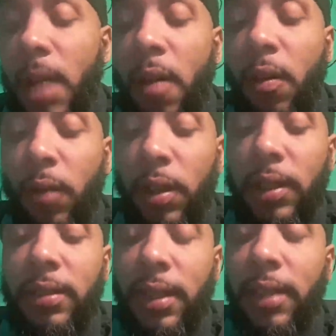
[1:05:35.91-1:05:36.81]
I would
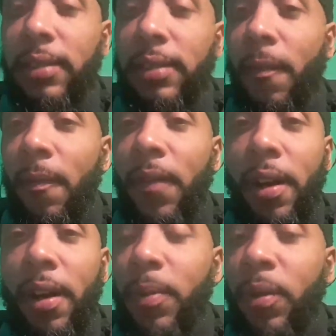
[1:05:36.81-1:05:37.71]
really sing something
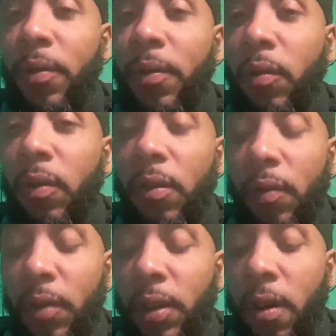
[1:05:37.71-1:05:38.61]
very beautiful
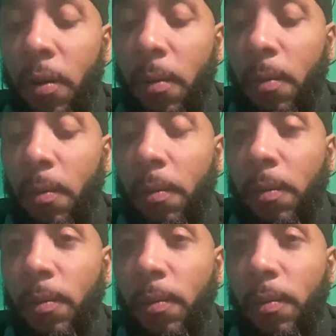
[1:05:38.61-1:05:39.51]
for y'all.
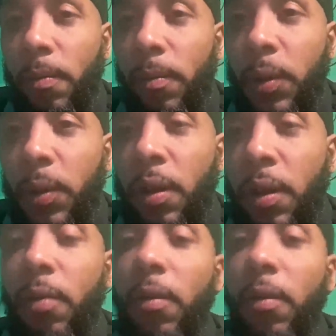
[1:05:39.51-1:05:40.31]
You know?